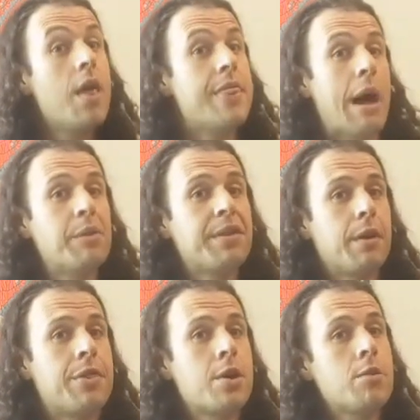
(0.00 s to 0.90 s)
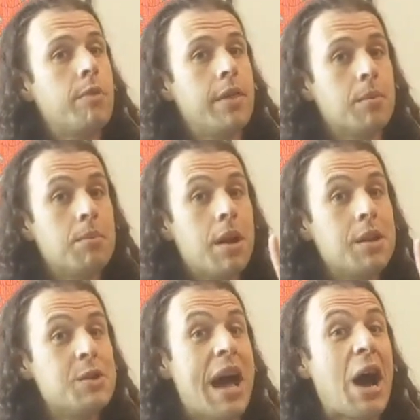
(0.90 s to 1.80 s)
That was our third rhythm.
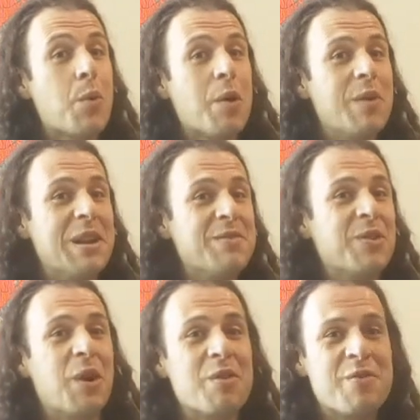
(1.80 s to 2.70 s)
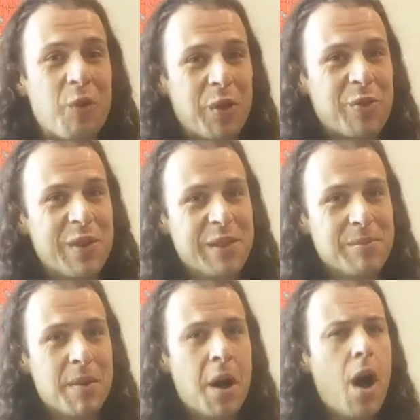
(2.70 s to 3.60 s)
Now we're ready for our fourth rhythm.
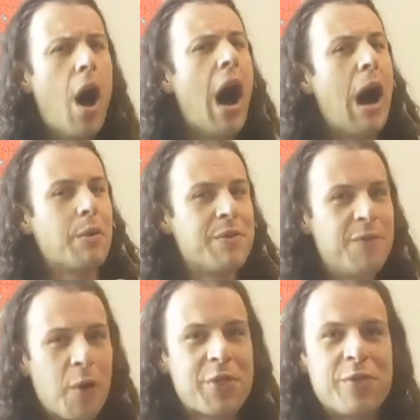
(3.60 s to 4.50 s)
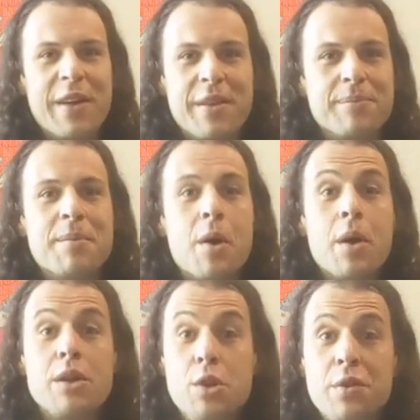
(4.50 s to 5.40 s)
Our fourth rhythm
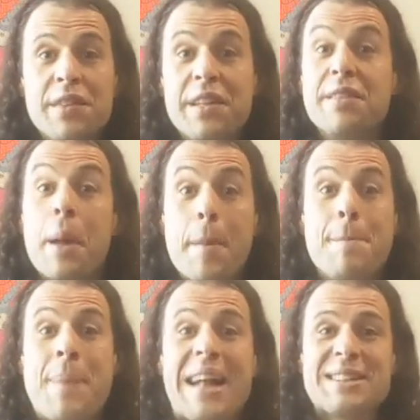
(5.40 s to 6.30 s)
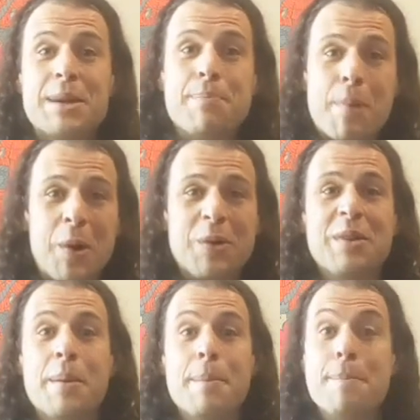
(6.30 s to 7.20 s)
uses pat a
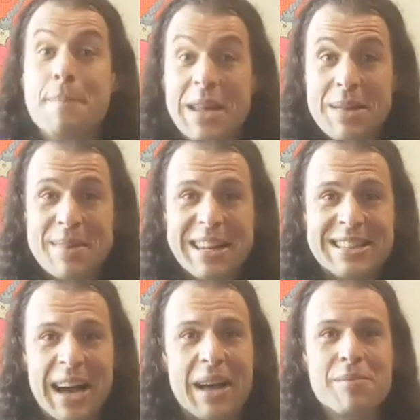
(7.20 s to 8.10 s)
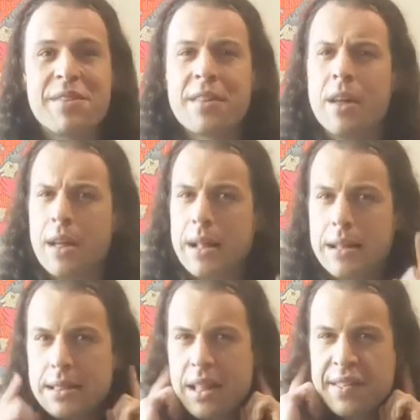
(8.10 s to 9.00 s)
pon many, many times.
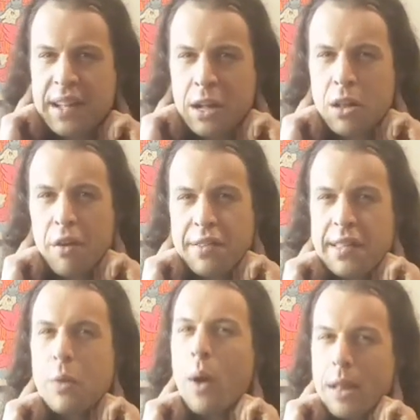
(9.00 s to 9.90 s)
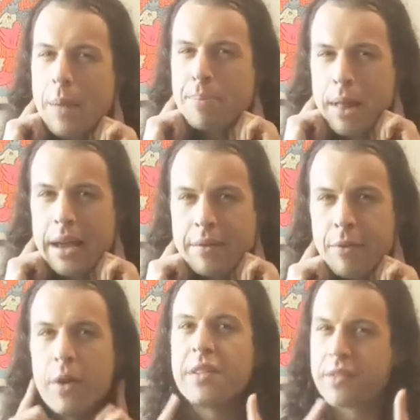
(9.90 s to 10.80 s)
Listen closely while I play it
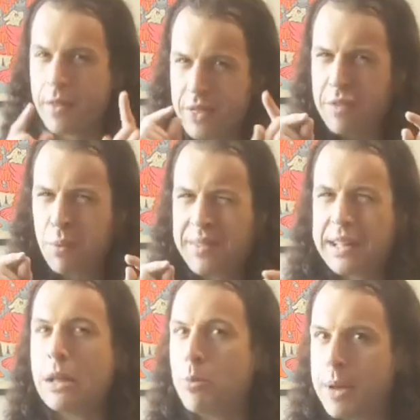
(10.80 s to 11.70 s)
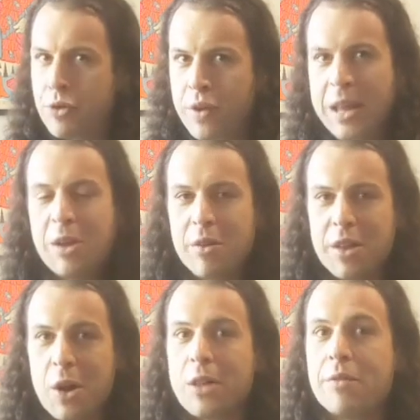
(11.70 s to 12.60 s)
for us. This one's a little bit trickier
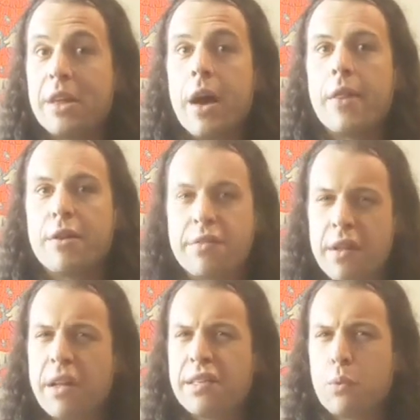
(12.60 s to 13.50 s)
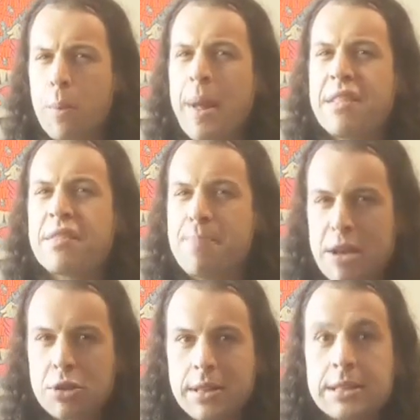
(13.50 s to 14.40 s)
than all of the others, so we'll pay
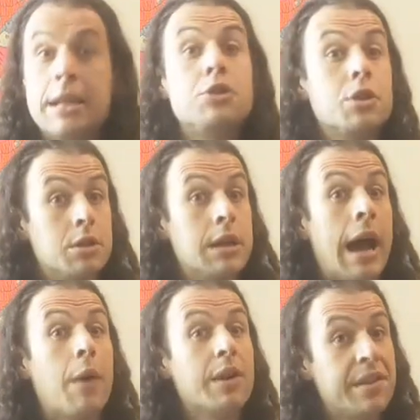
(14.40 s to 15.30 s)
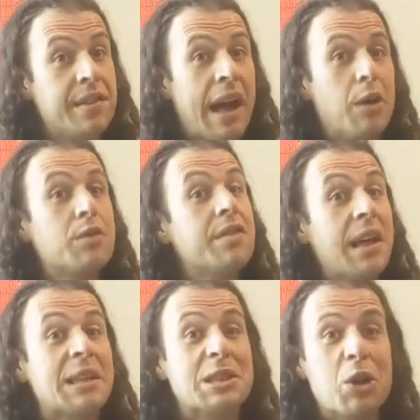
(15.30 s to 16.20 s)
special attention to how it sounds
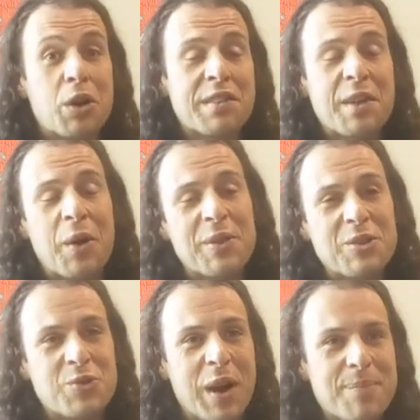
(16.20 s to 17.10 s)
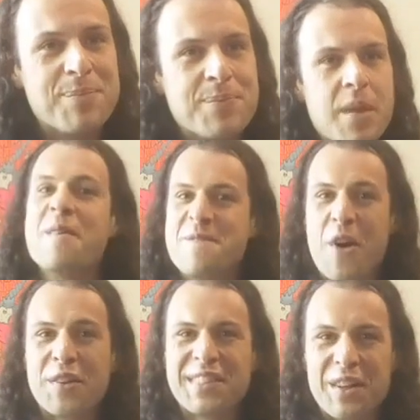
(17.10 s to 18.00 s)
and looks on the drum.
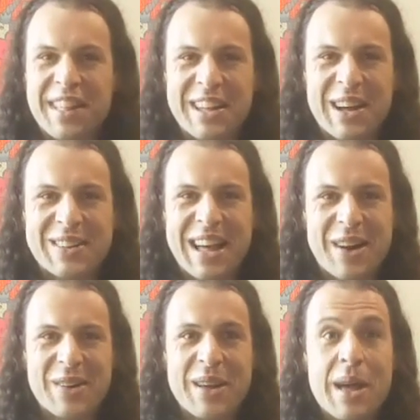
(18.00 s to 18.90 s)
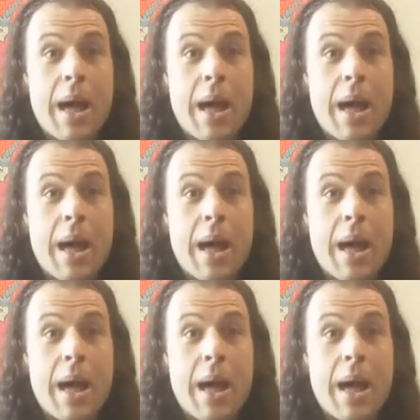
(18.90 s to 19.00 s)
First, I'll say it out loud.